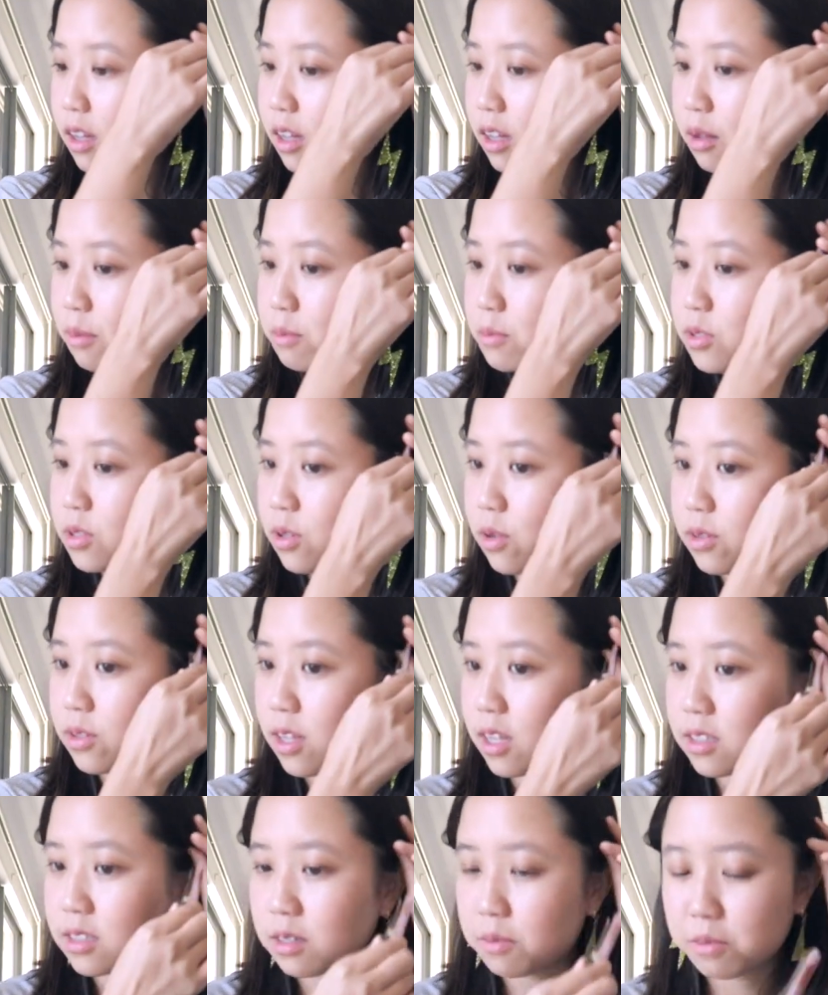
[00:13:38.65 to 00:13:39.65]
Um, so
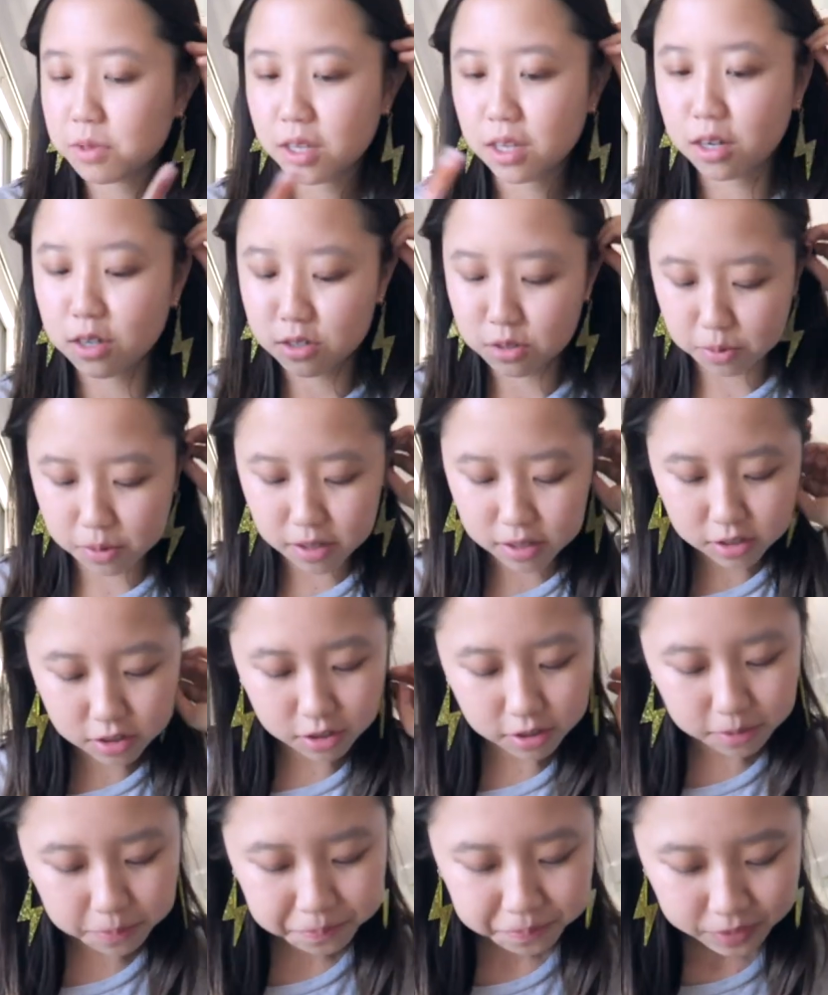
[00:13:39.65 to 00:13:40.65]
that's something I need to
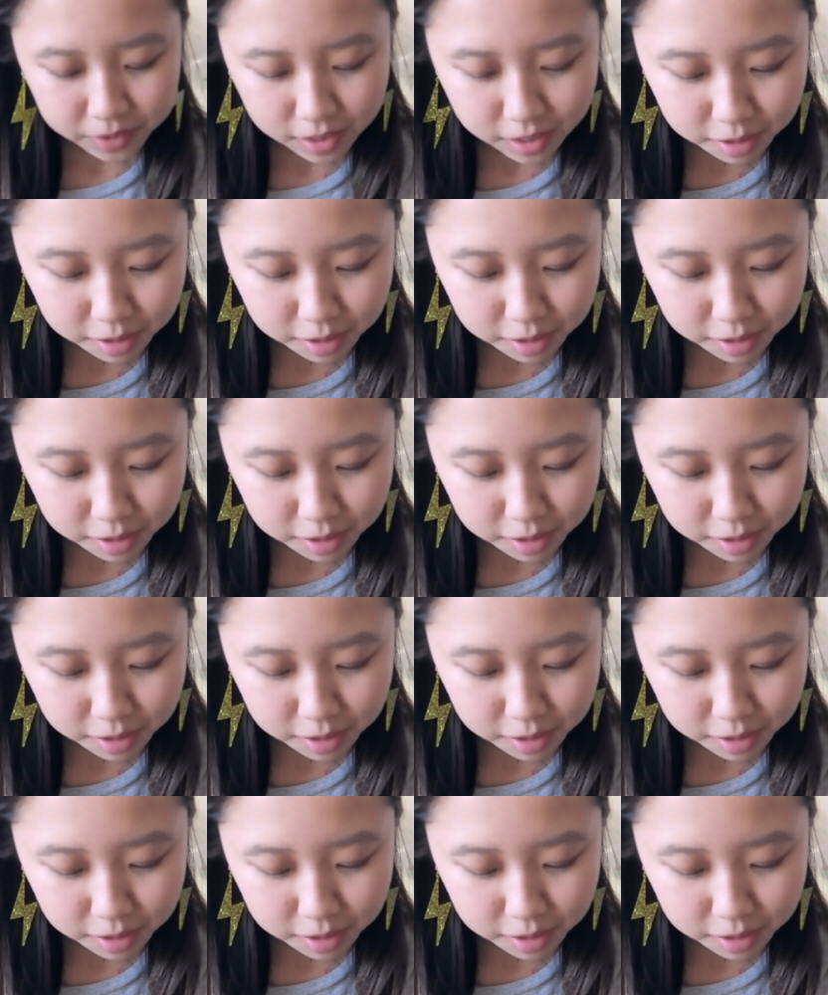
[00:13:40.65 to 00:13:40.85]
work on.